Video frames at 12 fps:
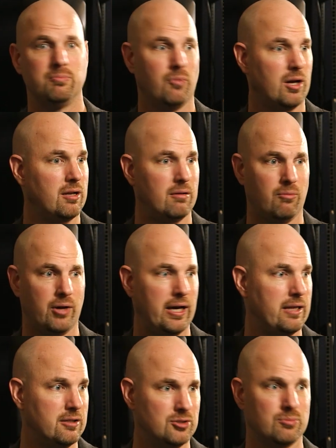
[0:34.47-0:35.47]
one
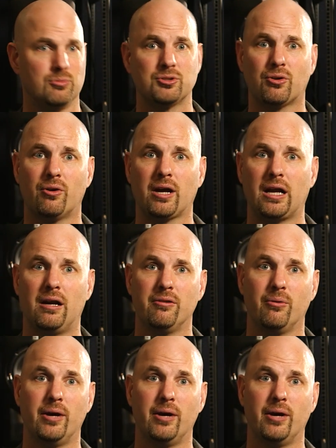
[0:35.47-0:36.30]
way and this one was recording it another